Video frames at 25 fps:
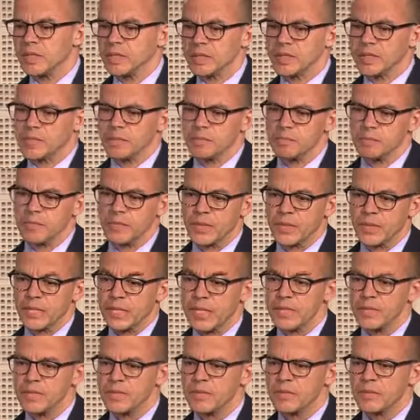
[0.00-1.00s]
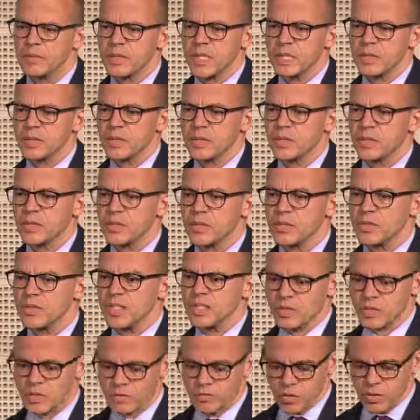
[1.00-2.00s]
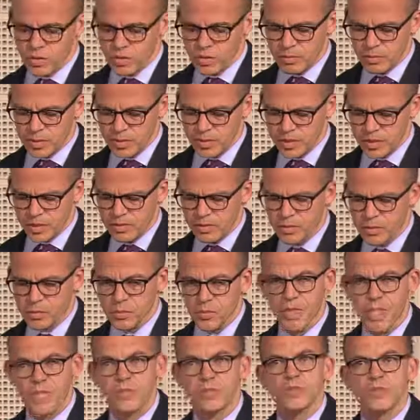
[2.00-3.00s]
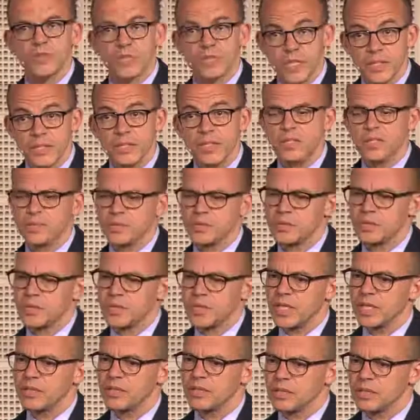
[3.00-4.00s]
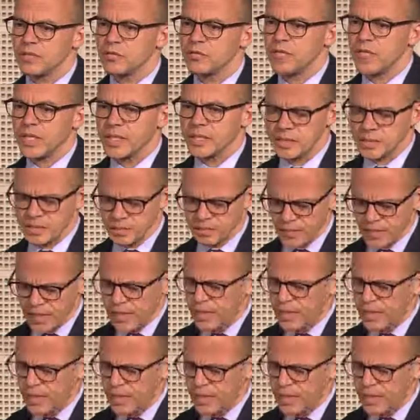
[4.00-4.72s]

um, least cytotoxic of all the materials we have tested to date, in fact.